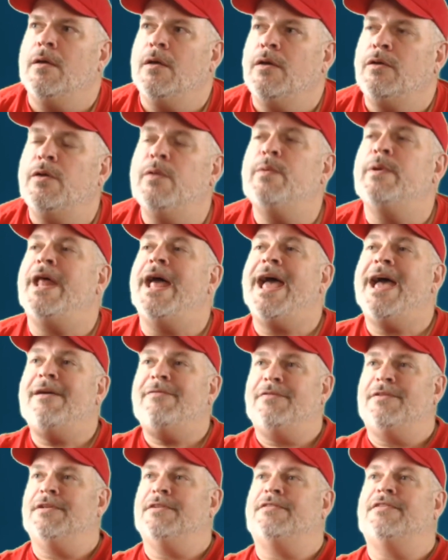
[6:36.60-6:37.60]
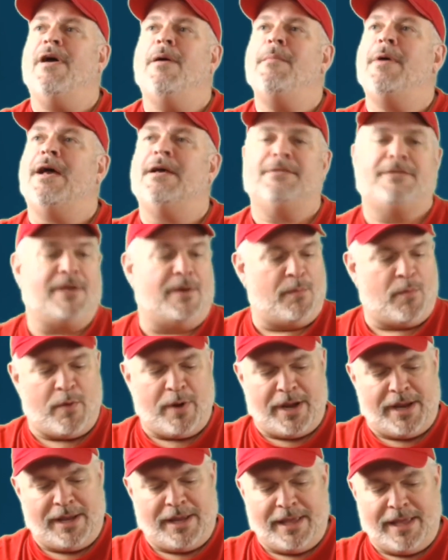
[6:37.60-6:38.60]
you would have to somehow, some
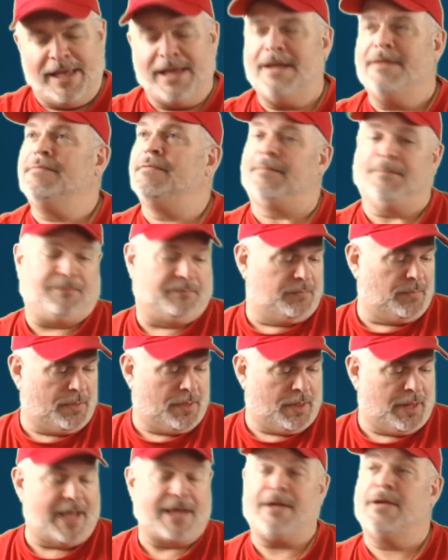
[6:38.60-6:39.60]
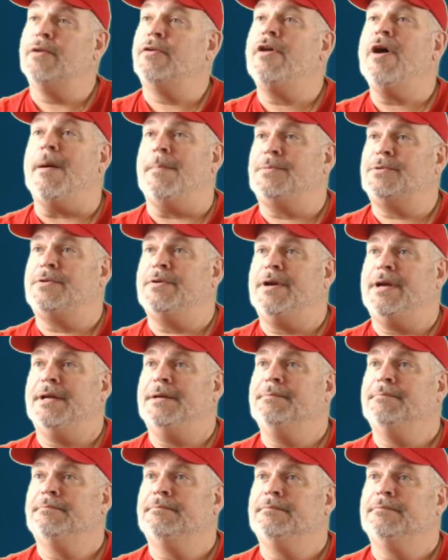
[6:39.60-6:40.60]
way get like your top
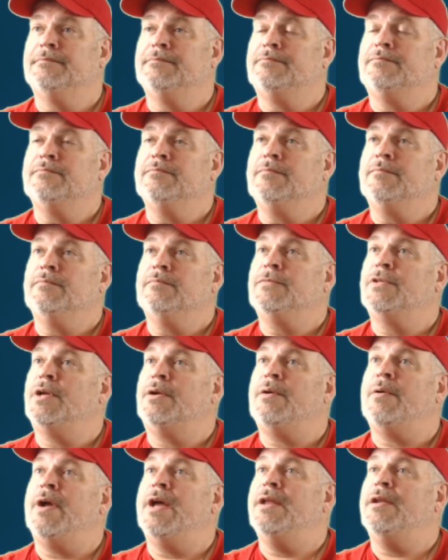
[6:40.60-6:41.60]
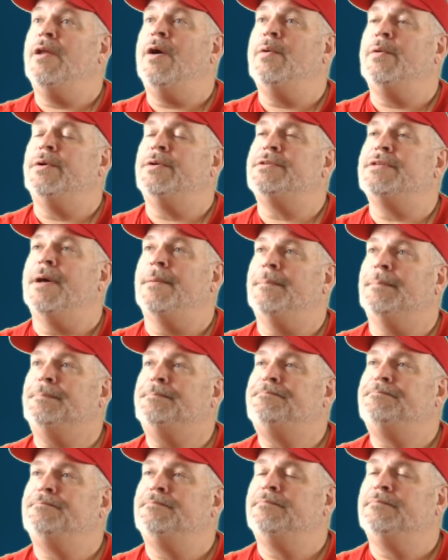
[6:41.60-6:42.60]
string to the right note or something.
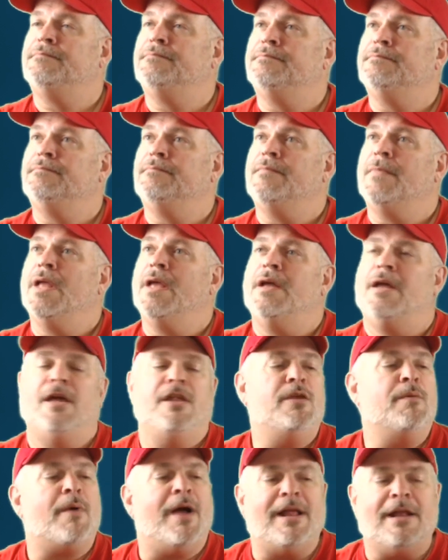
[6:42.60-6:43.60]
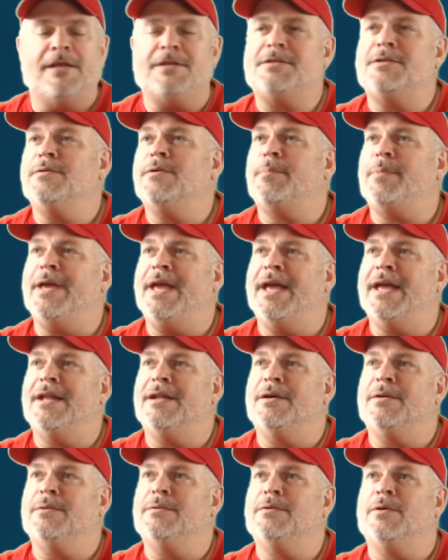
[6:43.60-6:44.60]
Then you might listen to a
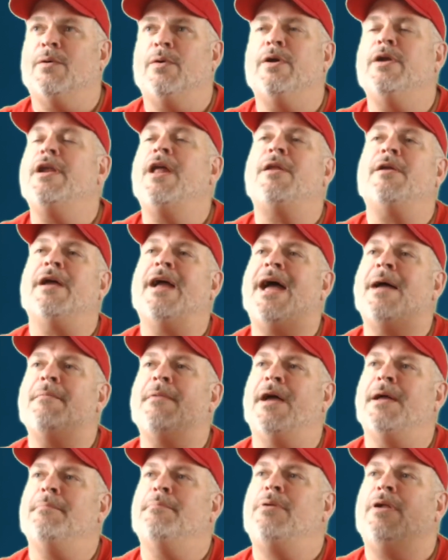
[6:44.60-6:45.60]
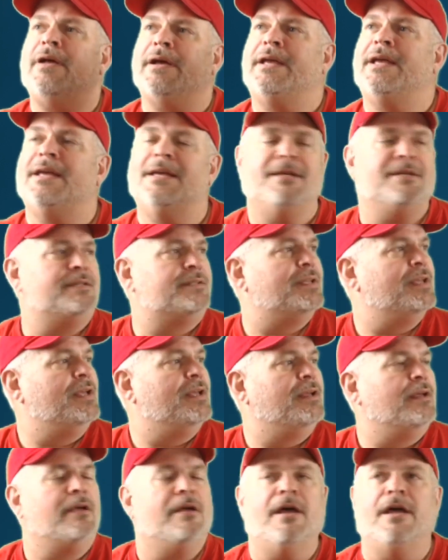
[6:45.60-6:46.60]
piano, or another guy might pluck his,
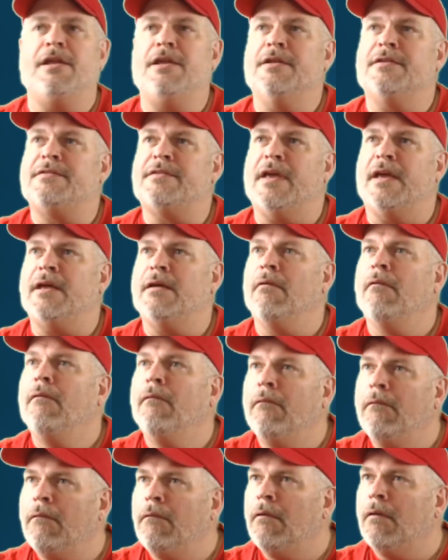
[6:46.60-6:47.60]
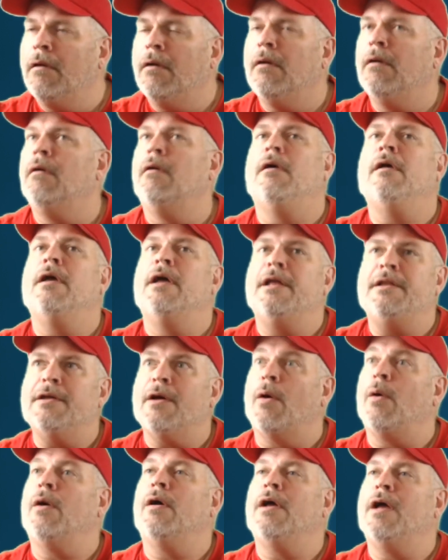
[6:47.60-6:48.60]
and you'd say,
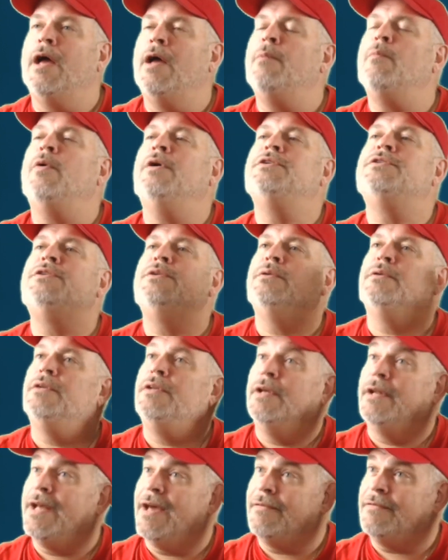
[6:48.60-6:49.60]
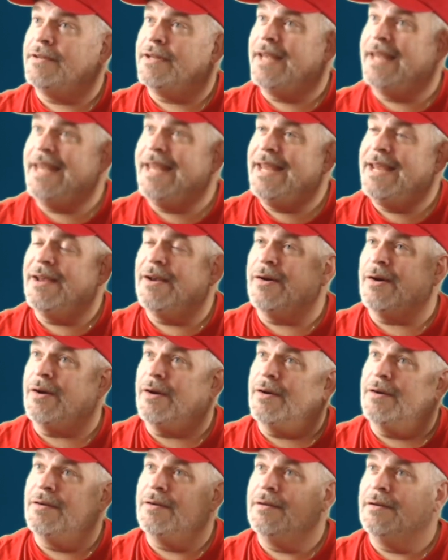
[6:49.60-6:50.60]
and once you'd have to hear,